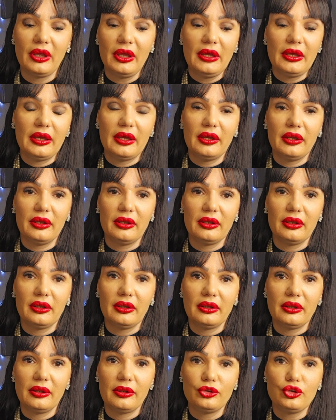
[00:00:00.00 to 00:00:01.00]

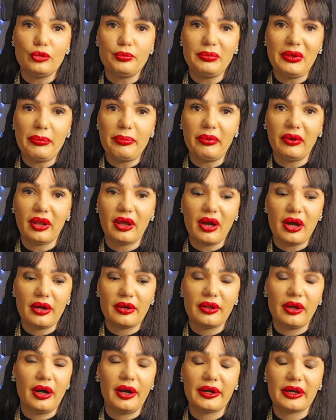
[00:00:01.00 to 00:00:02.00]
Two people
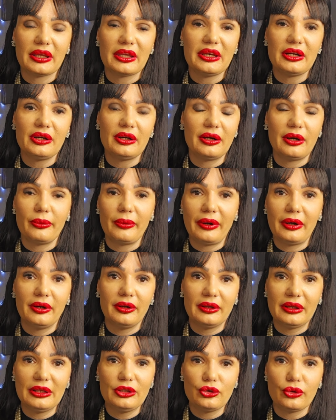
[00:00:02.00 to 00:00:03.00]
are here
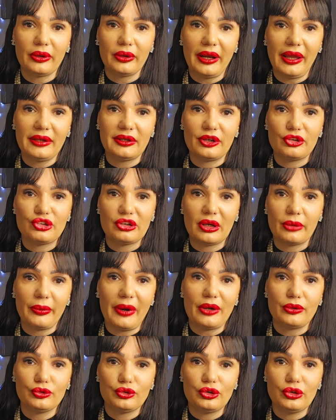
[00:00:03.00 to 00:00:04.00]
in your energy,
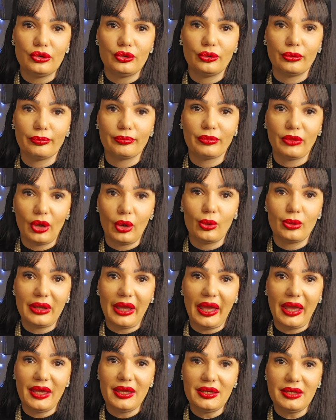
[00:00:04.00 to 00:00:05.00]
around you,
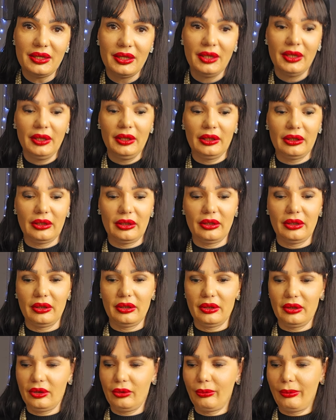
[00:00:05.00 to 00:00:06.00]
okay?
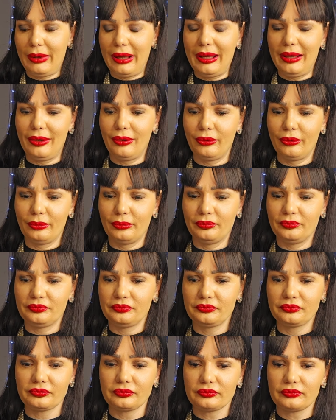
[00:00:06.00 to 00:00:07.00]
Wow.
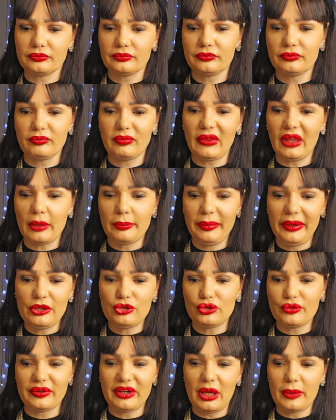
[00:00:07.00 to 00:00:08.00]
Page
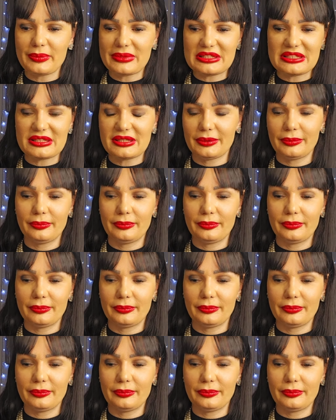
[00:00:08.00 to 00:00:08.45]
of Cups.